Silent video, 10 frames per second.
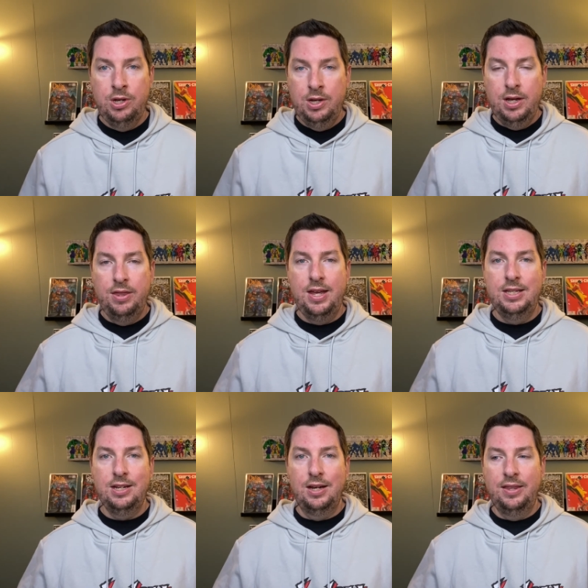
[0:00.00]

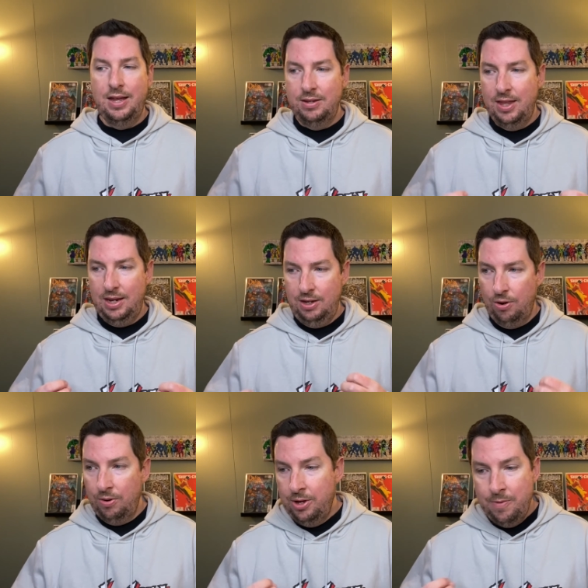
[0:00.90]
that that
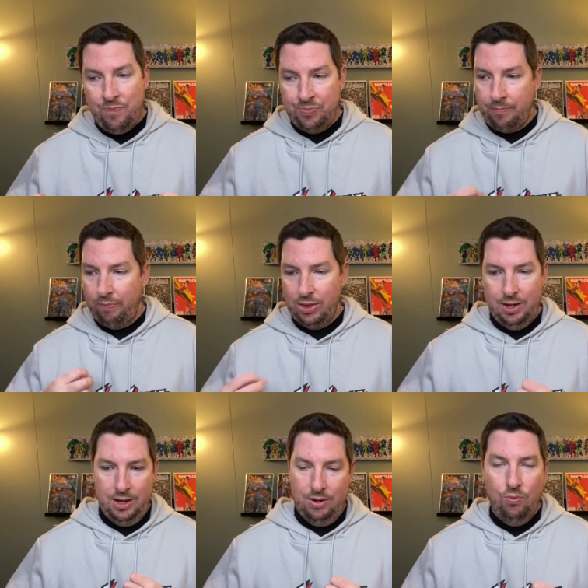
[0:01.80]

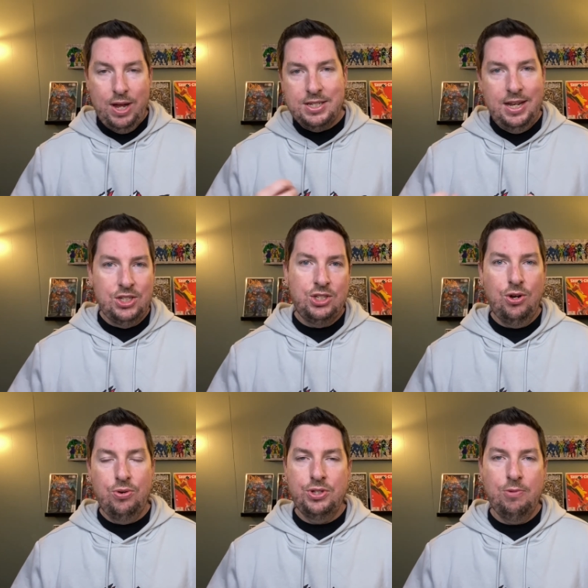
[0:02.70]
resonate
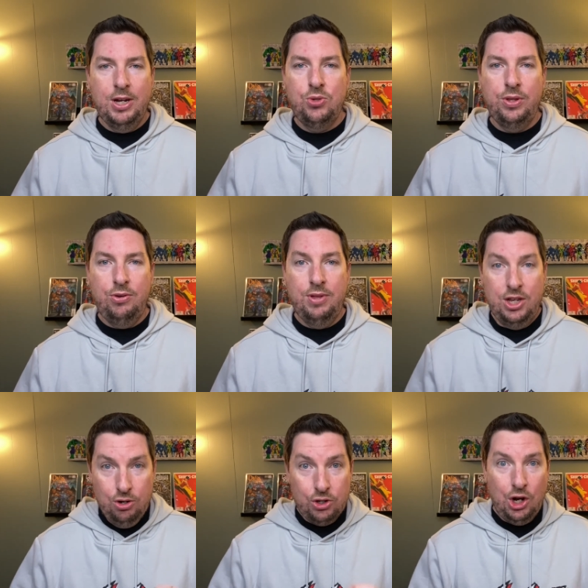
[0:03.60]
so much with you that
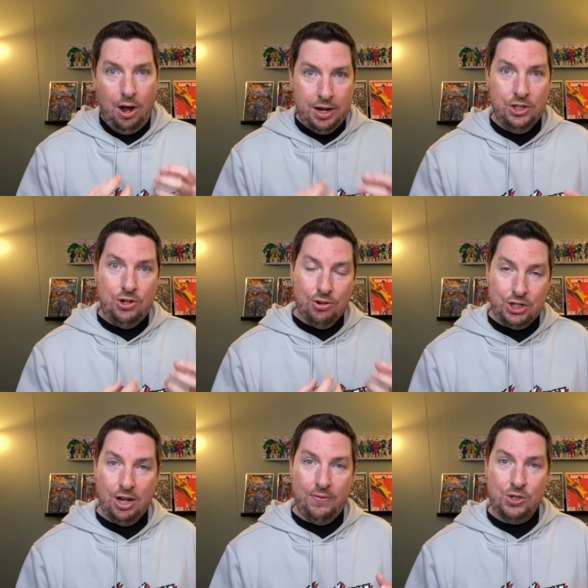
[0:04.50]
you're talking to
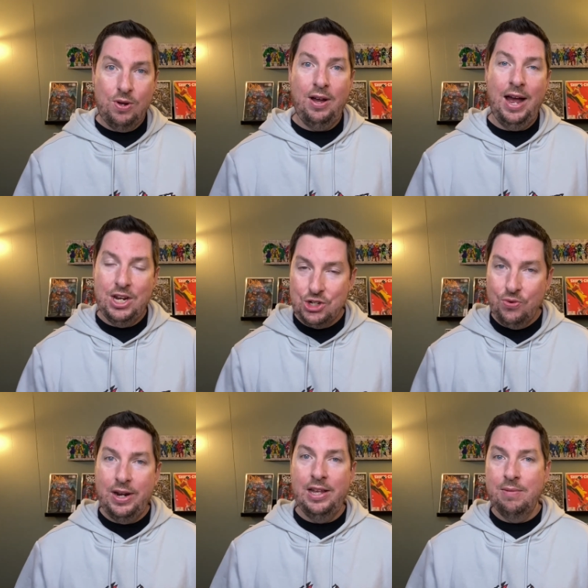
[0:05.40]
yourself as well as you're
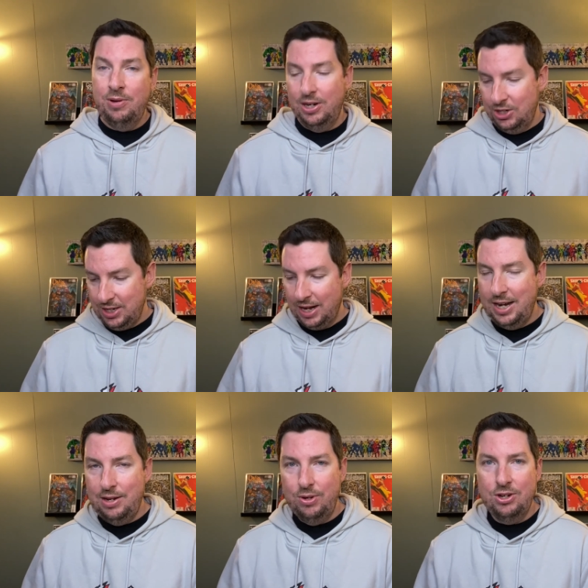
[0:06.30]
reading the book, just like I
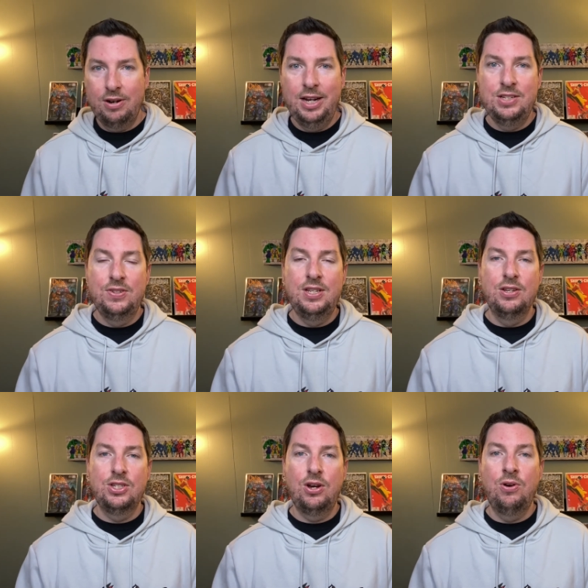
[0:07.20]
did with Dark Knights of
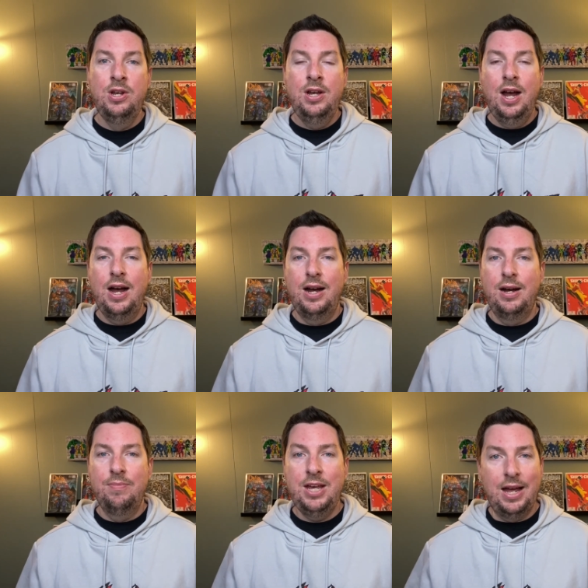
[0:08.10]
Steel. So,
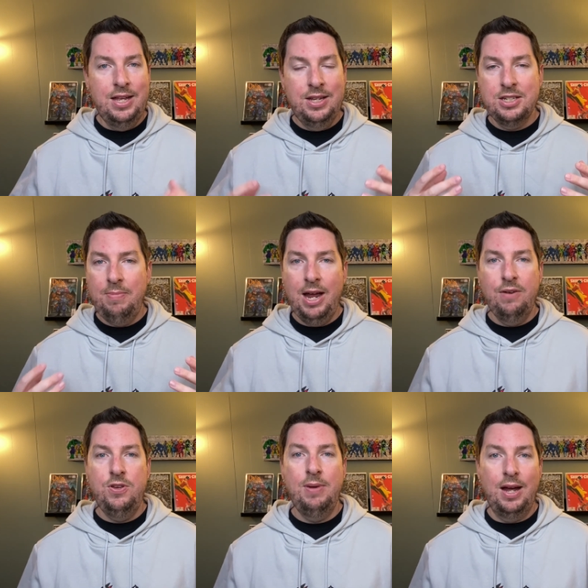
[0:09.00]
it doesn't matter
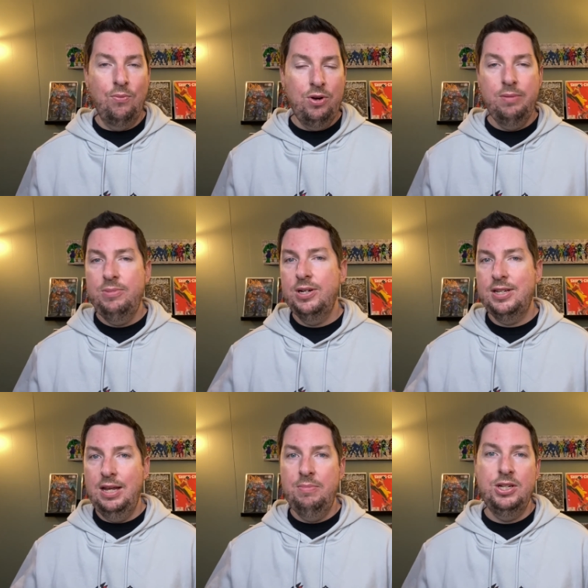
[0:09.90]
if you buy one book,
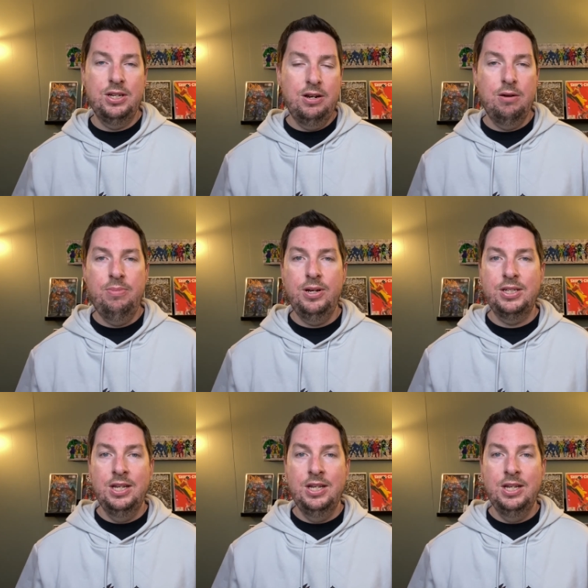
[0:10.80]
10 books, 100 books.